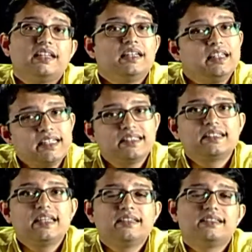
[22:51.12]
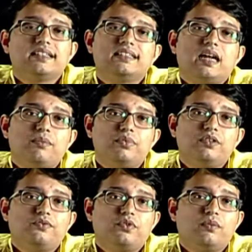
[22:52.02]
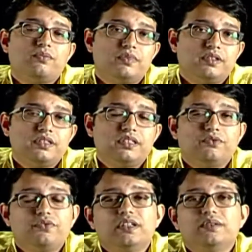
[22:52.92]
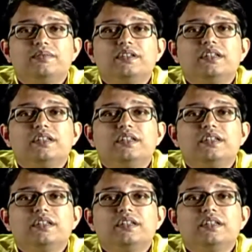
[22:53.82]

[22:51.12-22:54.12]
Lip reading: Let's take this example from the film.